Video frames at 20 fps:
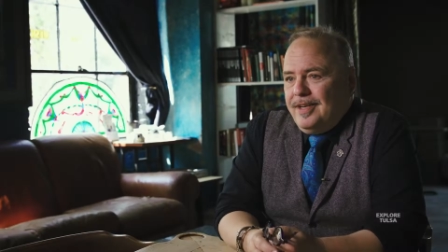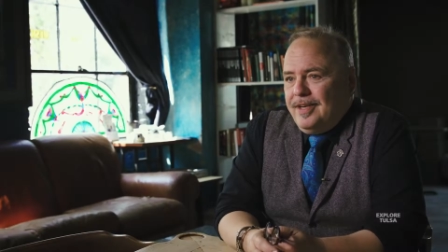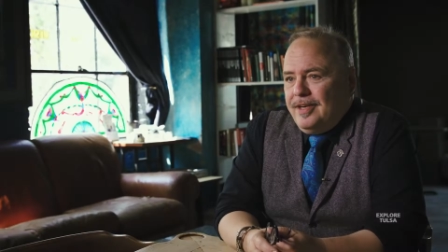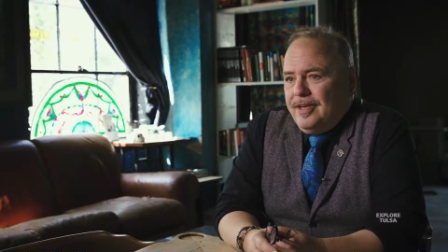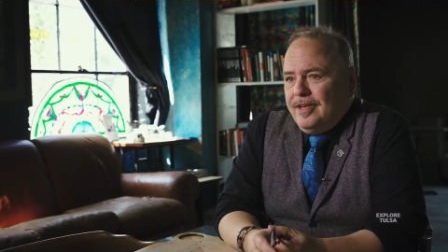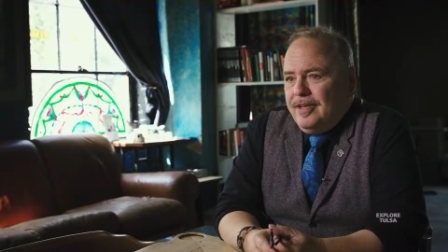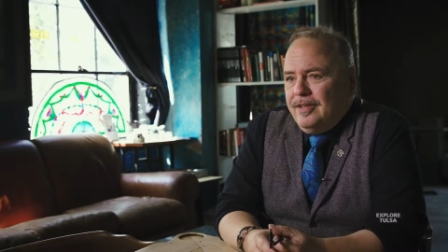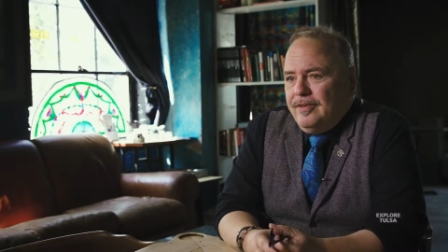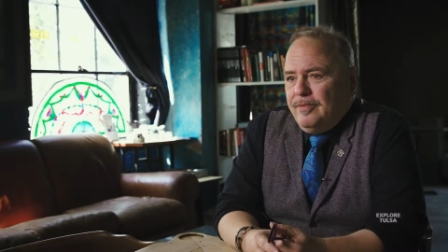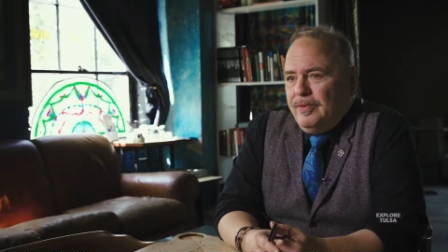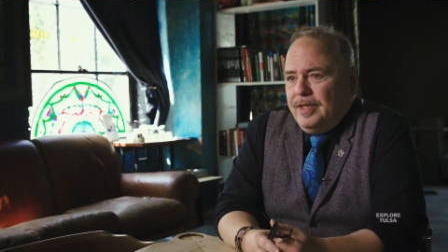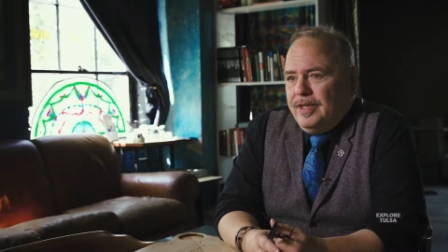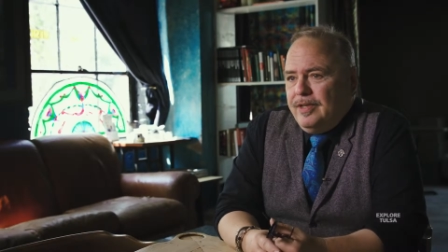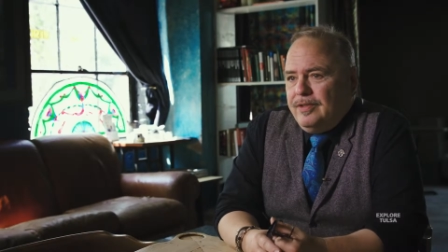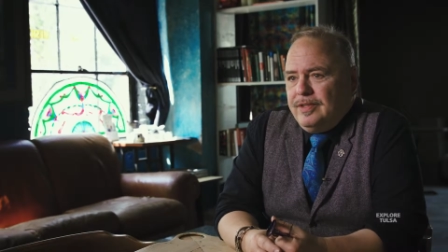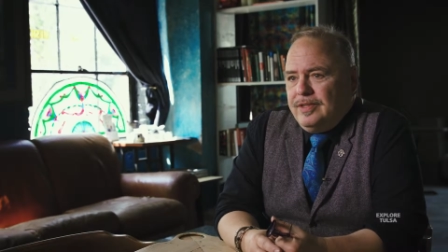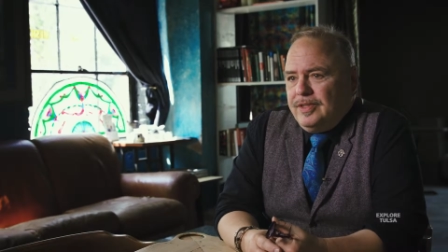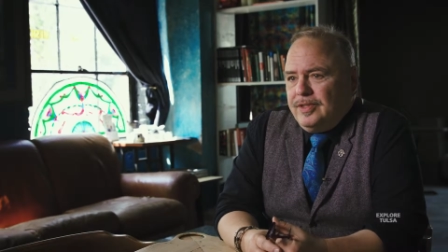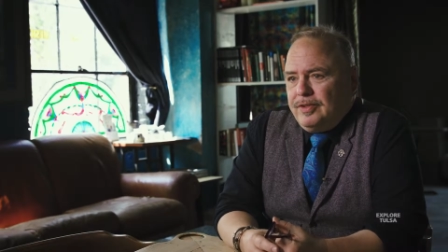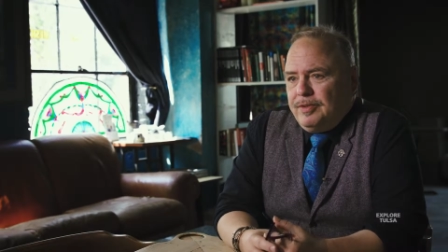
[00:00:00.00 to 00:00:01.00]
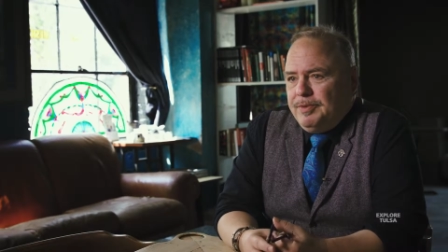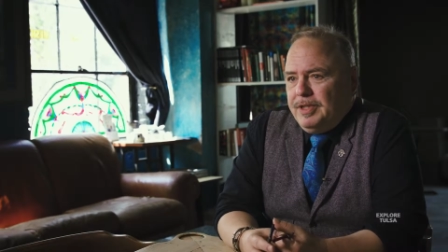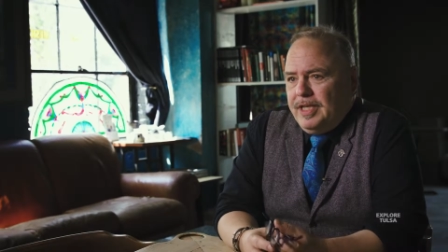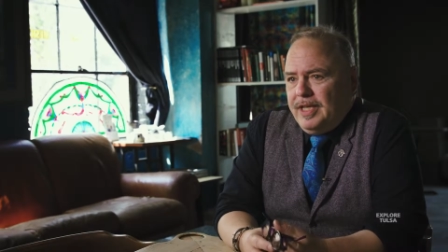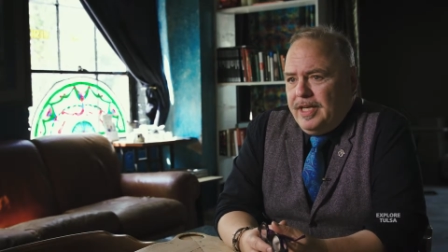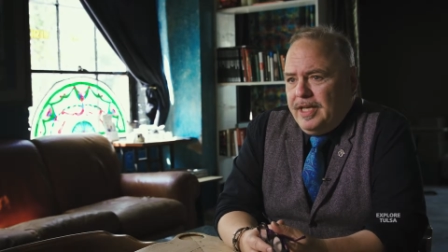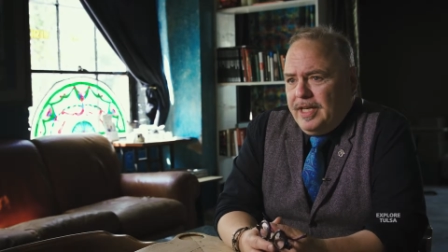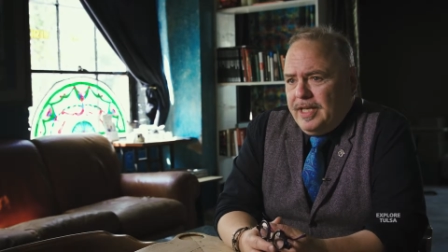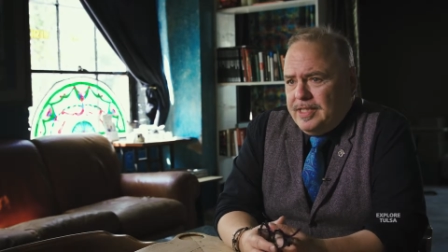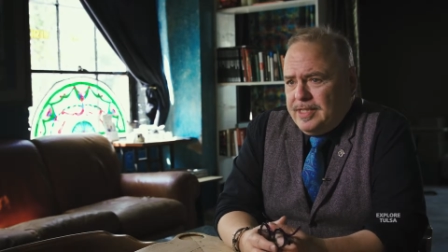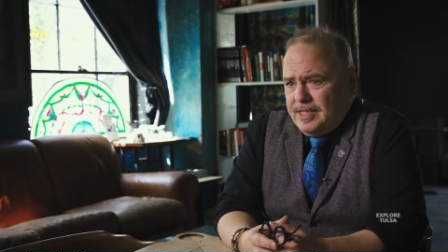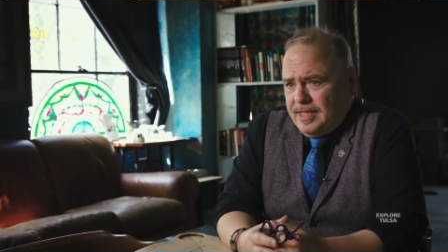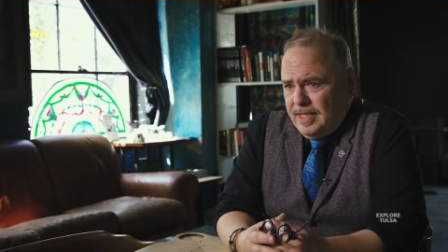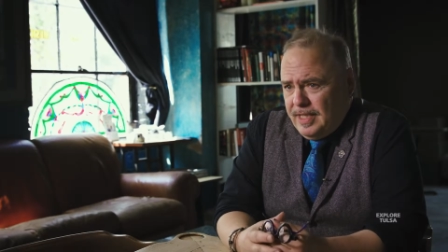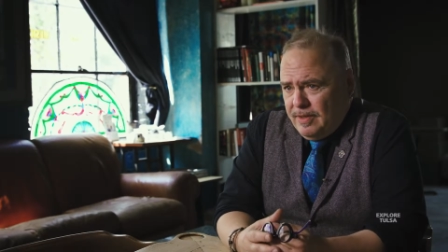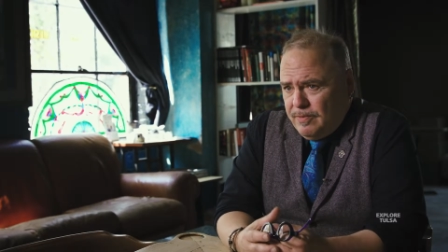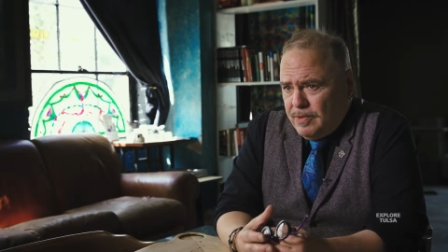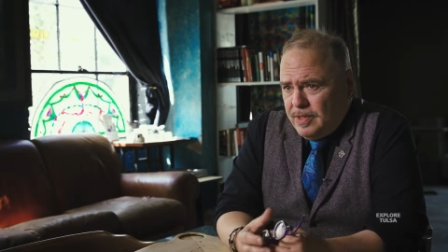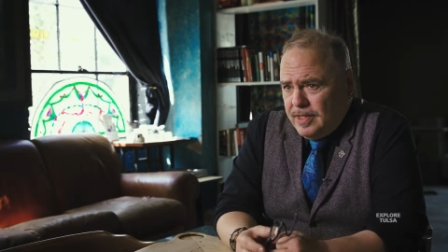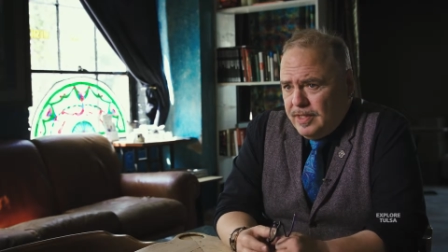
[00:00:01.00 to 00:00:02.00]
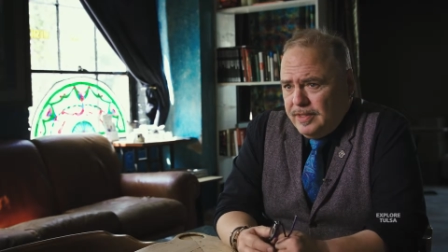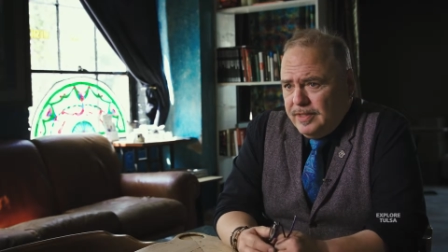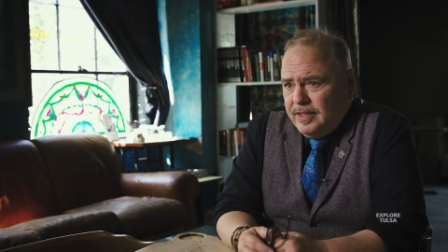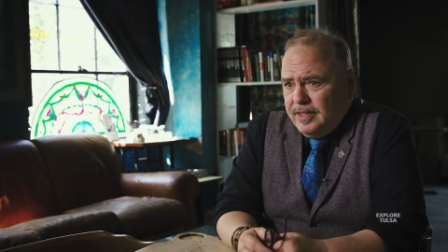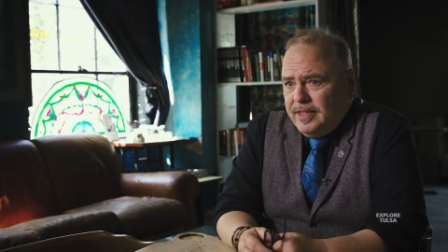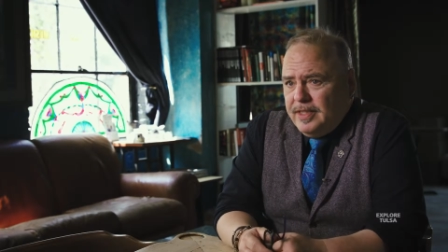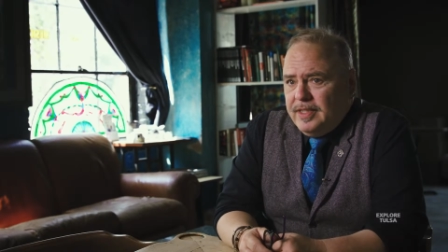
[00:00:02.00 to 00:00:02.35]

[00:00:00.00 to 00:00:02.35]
here. We don't discriminate against anyone.